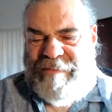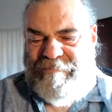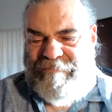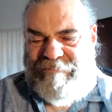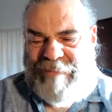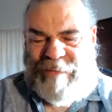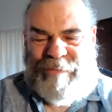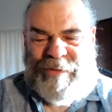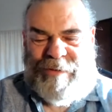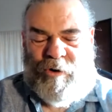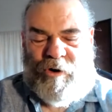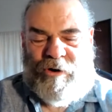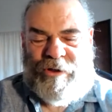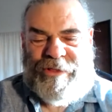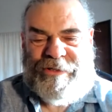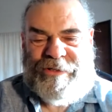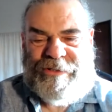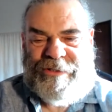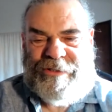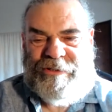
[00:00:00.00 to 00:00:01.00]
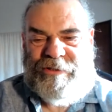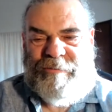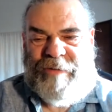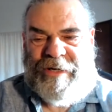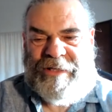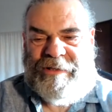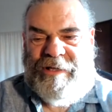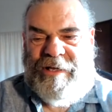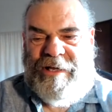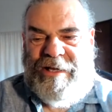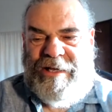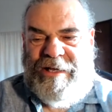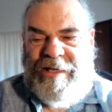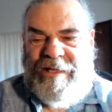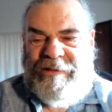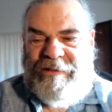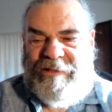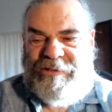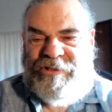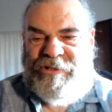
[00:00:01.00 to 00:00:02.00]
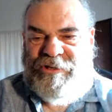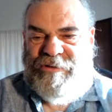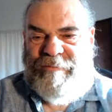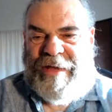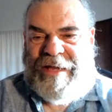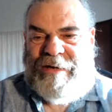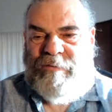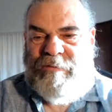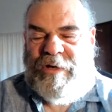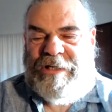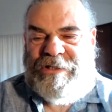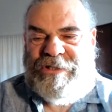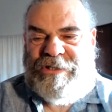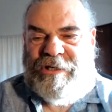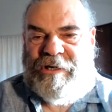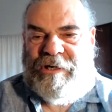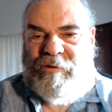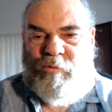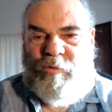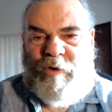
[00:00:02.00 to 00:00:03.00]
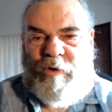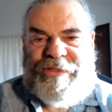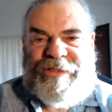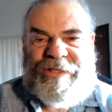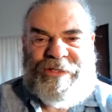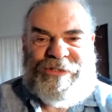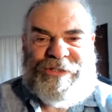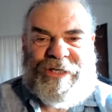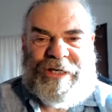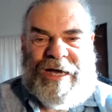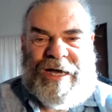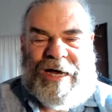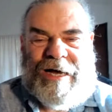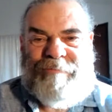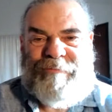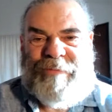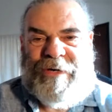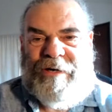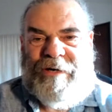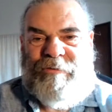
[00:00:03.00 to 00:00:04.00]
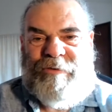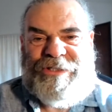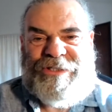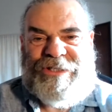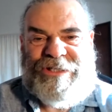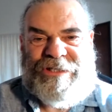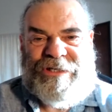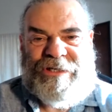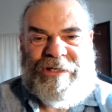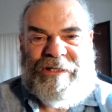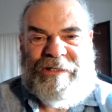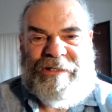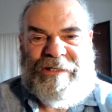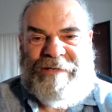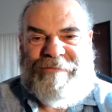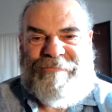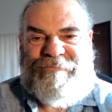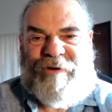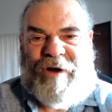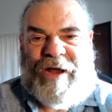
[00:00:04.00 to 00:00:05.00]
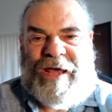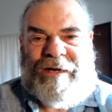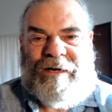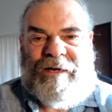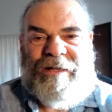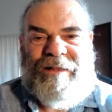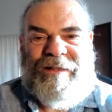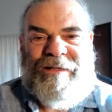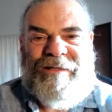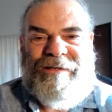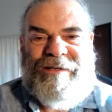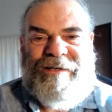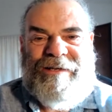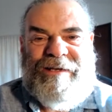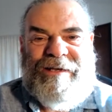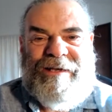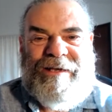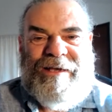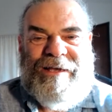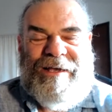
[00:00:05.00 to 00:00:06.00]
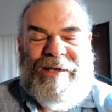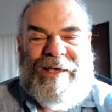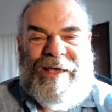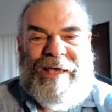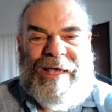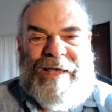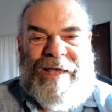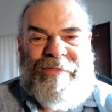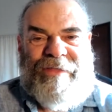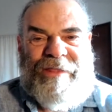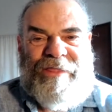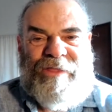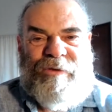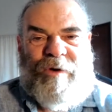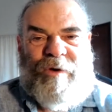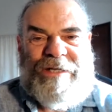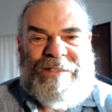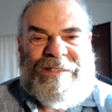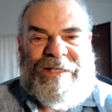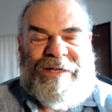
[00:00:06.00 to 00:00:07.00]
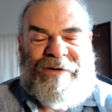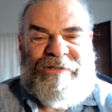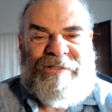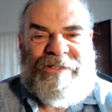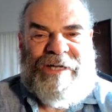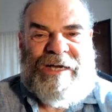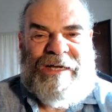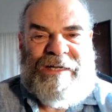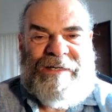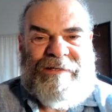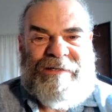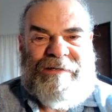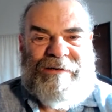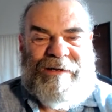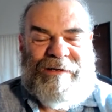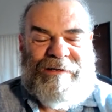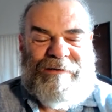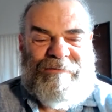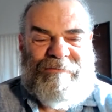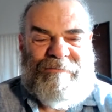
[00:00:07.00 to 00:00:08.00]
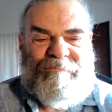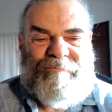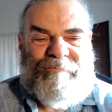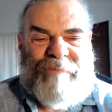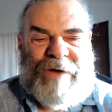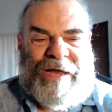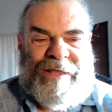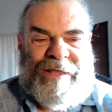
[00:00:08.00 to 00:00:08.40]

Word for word: maybe more than two, but the two main ones are with the shakapa, which is a leaf rattle, mm-hmm. and then the ones that are done by